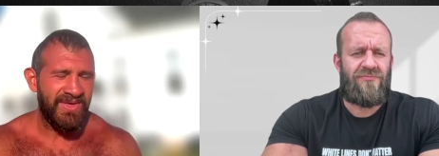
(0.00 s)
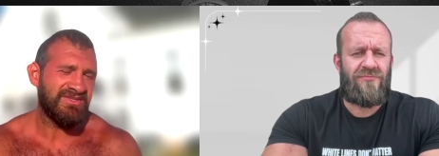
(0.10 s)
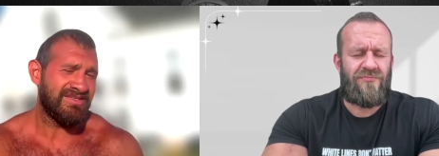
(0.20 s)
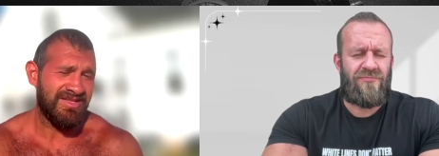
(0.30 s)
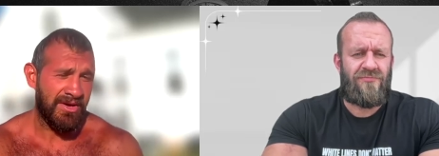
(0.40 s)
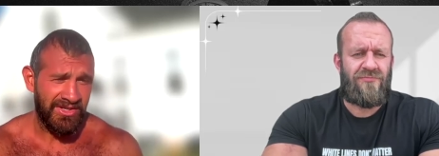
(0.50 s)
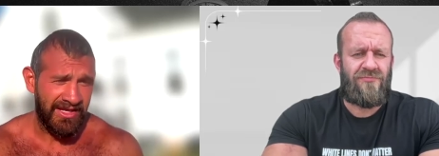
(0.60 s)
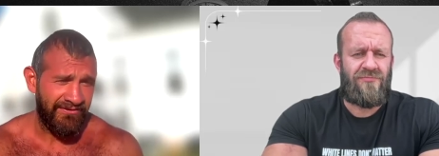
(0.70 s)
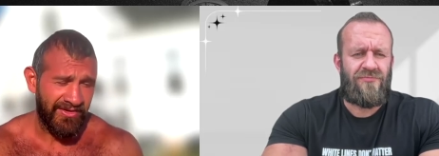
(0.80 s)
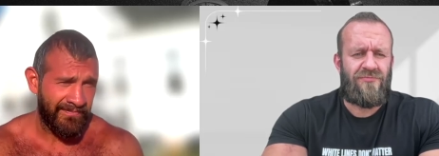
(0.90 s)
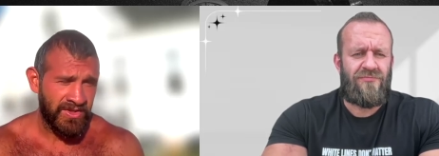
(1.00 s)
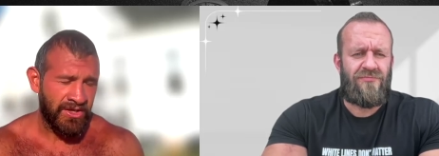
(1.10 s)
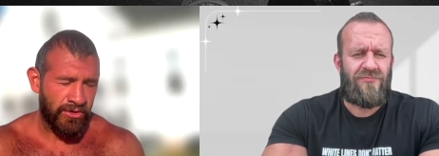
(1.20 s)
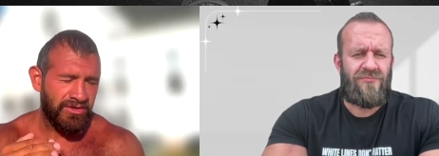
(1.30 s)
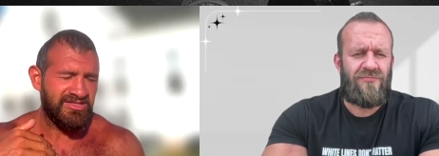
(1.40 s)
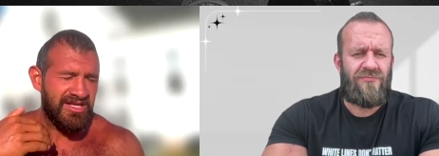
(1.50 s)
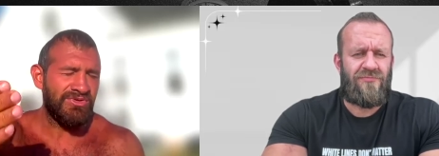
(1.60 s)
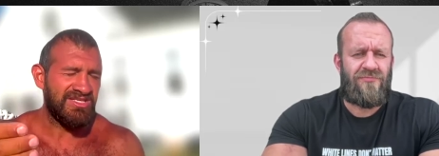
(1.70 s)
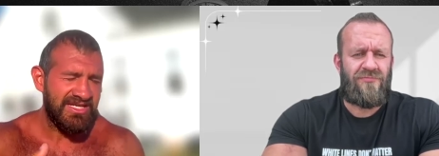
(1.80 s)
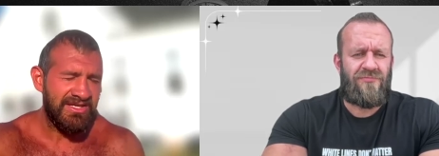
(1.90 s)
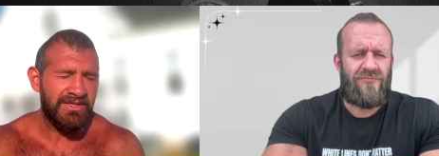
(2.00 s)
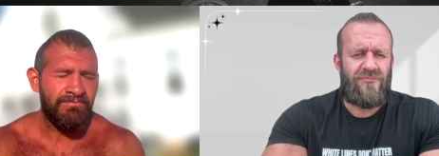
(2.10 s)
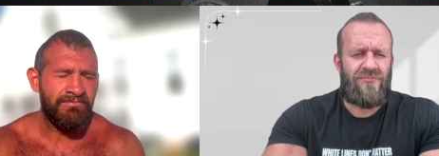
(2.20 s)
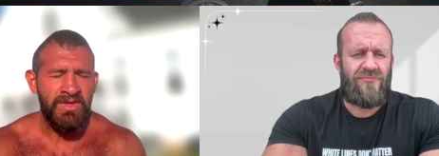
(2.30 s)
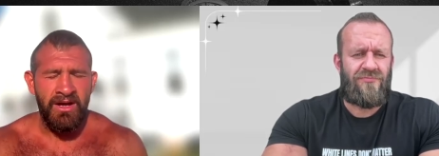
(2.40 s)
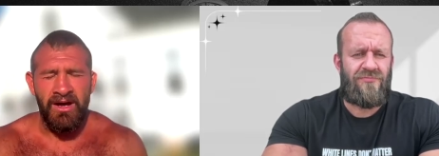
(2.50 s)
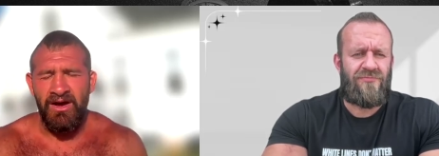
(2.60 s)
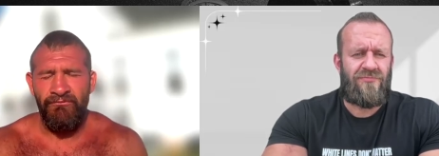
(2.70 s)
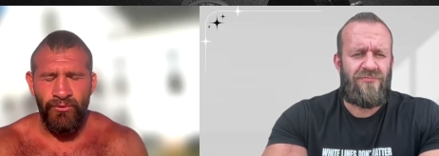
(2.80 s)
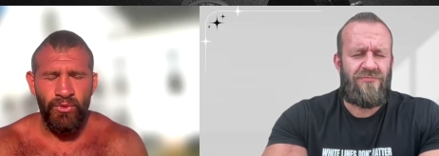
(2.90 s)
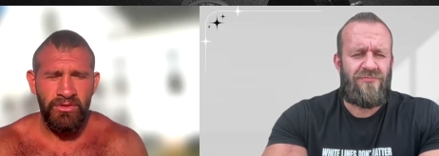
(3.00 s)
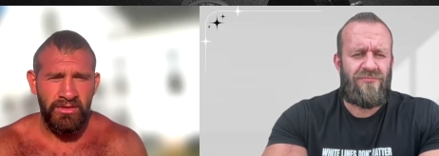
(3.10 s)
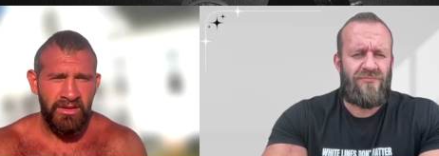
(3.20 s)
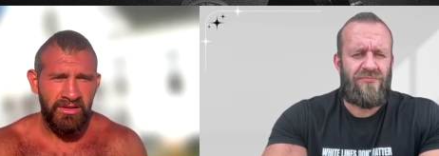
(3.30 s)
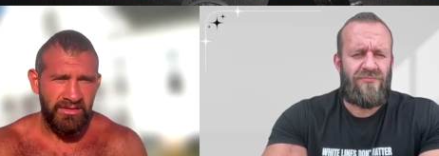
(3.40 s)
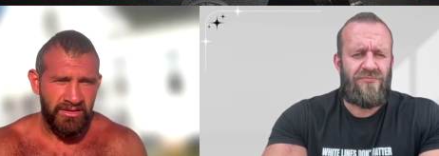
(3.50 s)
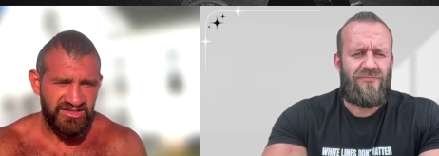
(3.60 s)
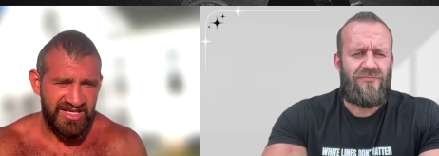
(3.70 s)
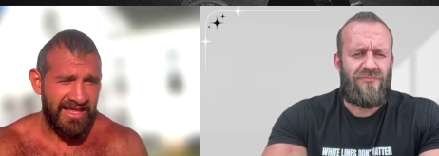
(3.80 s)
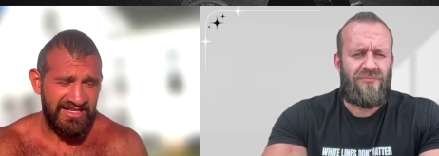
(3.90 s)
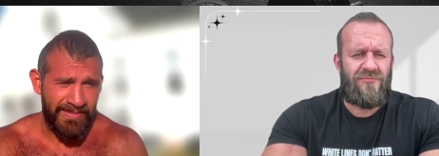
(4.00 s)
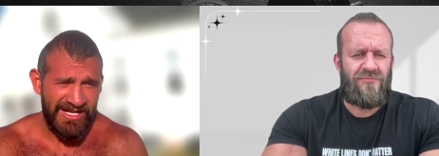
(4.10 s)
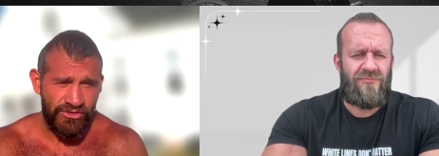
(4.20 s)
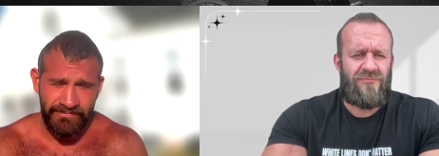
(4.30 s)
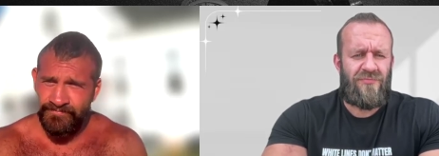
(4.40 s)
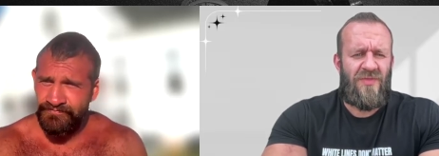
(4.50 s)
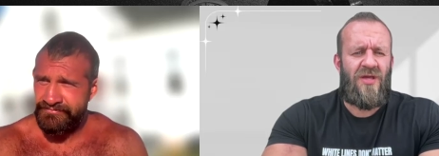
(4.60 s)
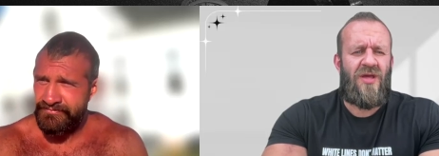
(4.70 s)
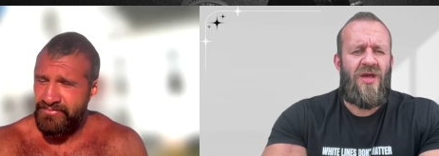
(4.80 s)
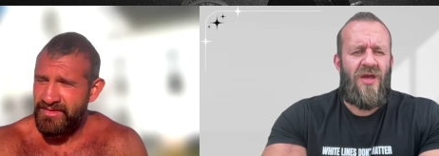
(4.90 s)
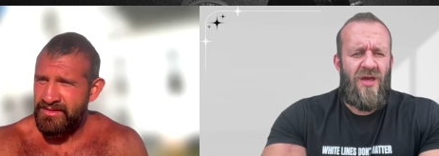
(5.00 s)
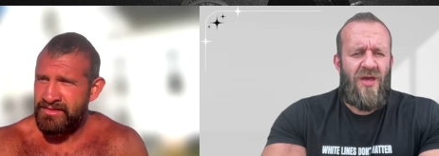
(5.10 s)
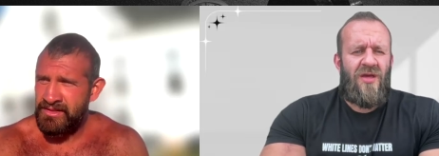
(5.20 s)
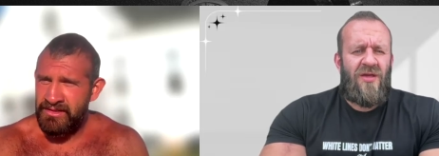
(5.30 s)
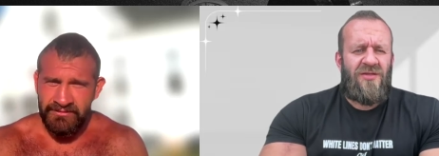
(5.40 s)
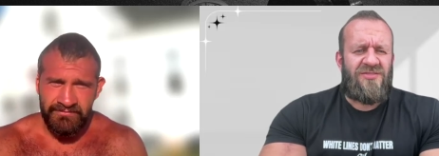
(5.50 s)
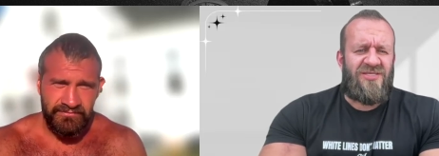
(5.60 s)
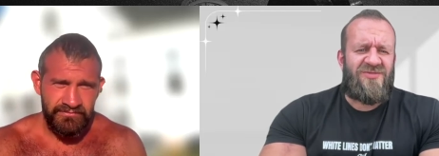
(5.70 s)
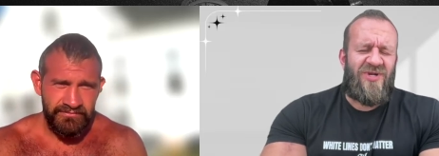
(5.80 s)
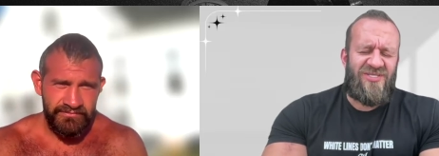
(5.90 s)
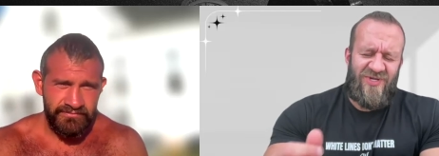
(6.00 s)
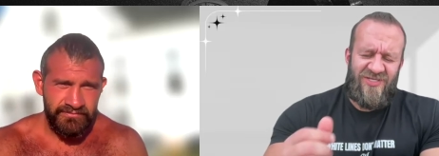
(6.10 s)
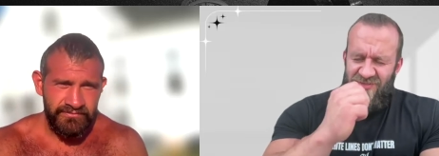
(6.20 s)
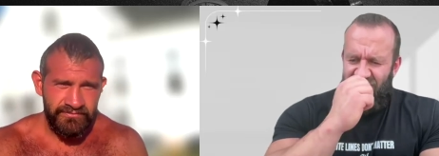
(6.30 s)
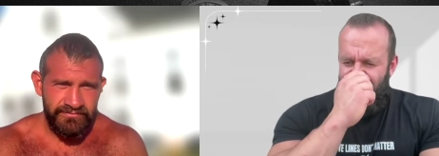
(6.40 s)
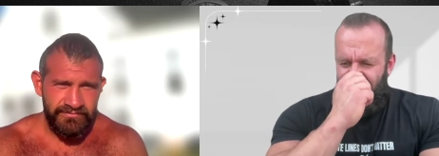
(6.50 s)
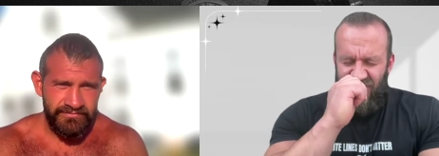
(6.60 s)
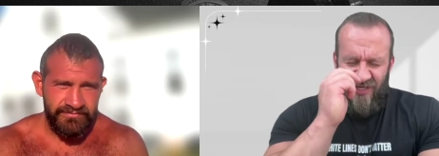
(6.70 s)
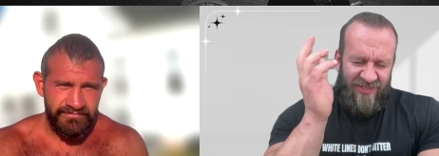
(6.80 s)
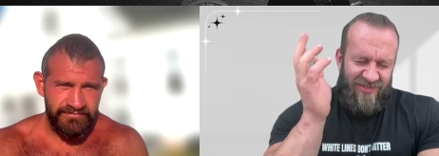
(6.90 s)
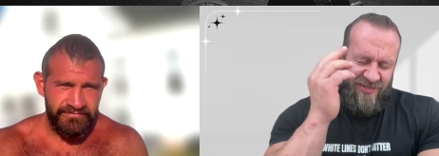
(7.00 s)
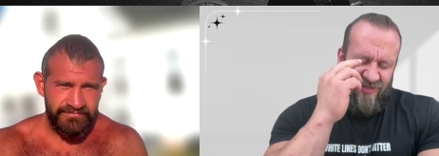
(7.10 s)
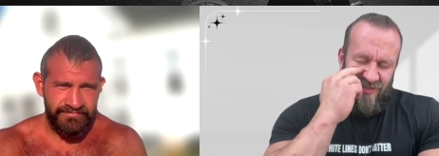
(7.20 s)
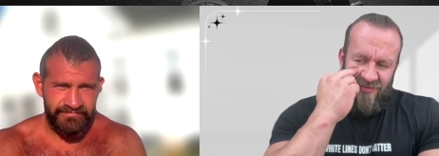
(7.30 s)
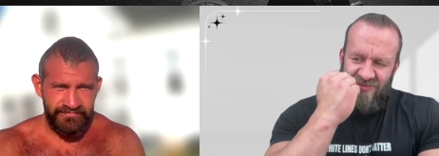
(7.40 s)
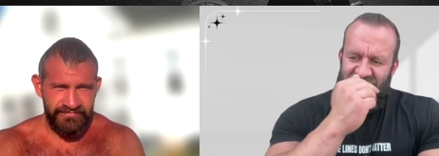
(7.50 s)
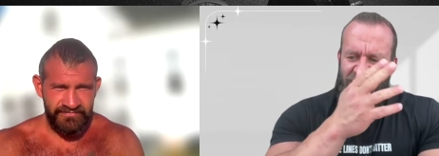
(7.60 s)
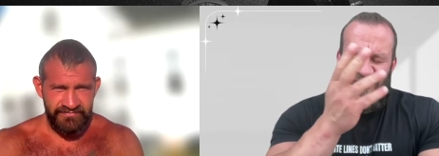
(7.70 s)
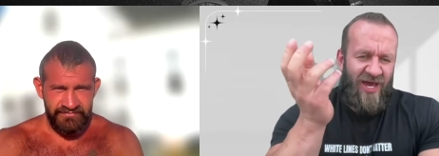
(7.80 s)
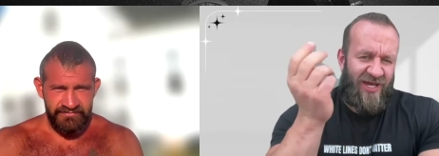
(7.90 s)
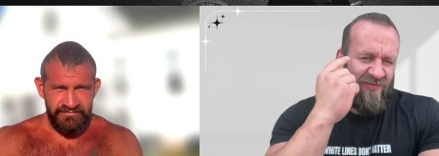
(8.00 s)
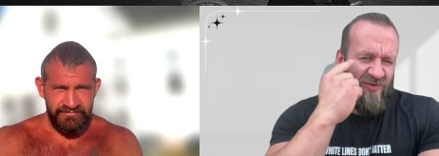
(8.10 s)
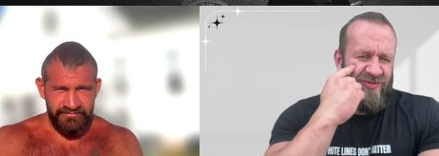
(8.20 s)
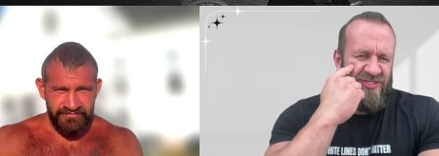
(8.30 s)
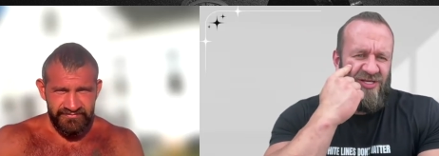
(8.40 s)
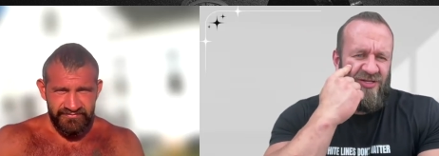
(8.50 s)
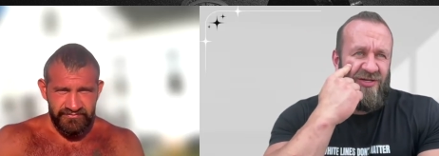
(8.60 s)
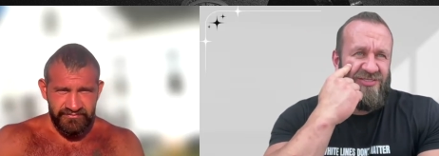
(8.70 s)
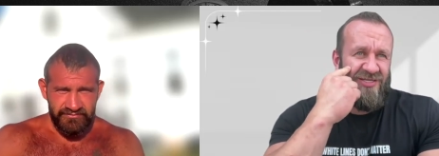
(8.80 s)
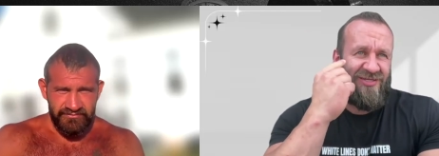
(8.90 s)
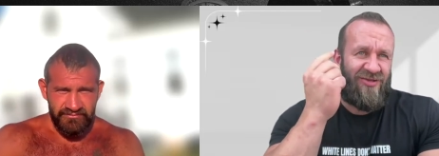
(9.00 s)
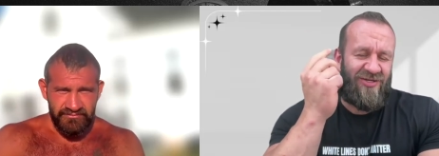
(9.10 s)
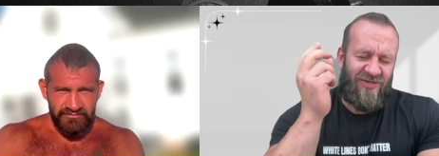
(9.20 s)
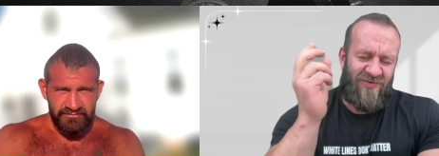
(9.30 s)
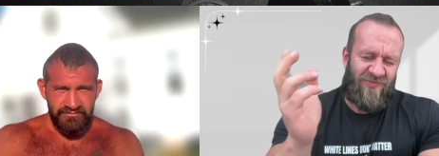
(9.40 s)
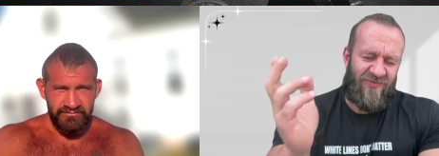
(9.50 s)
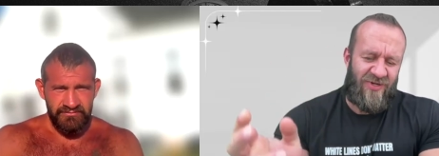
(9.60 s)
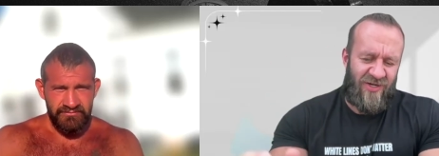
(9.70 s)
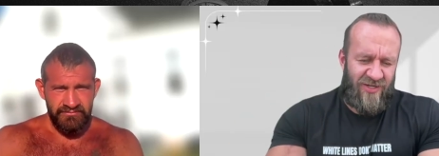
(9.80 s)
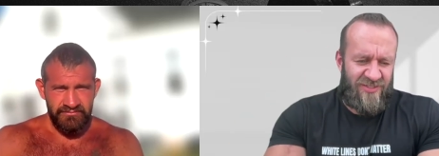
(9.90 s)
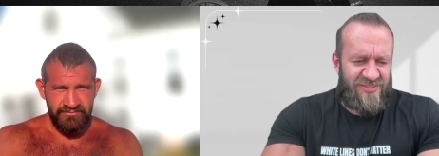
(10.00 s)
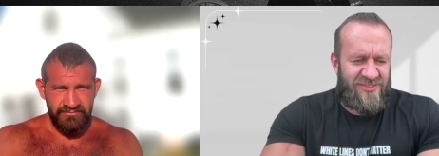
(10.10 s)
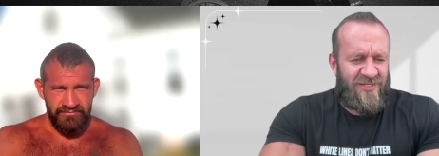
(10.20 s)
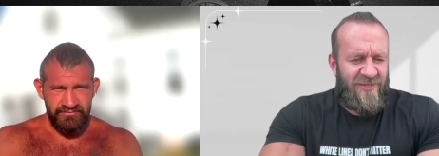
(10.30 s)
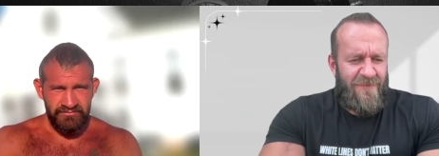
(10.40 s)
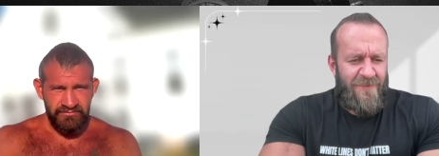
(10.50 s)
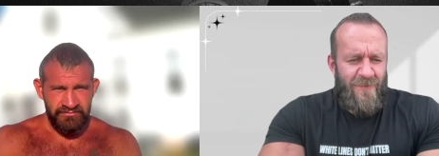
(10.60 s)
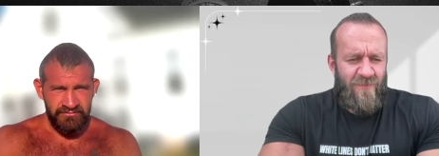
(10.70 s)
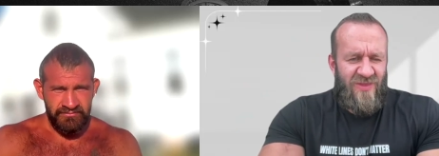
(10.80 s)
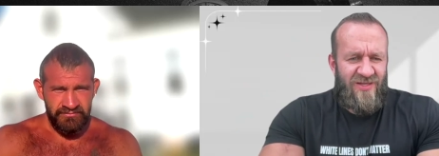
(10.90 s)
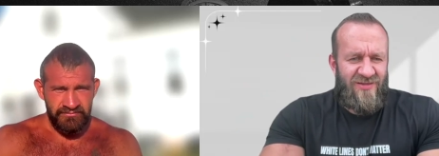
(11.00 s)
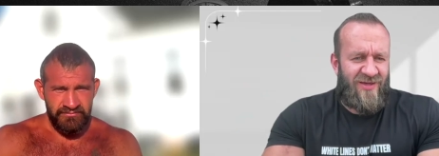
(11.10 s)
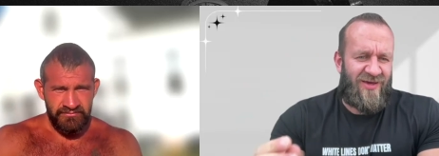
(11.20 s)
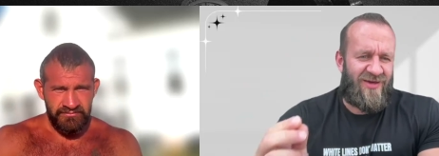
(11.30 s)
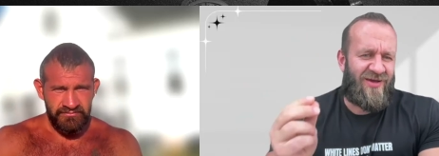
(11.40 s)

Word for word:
Speaker 1: because it's not relieving or it's not receiving uh, full sunlight spectrum.
Speaker 2: This brings me to kind of like uh, something I have noticed a lot that a lot of girls uh,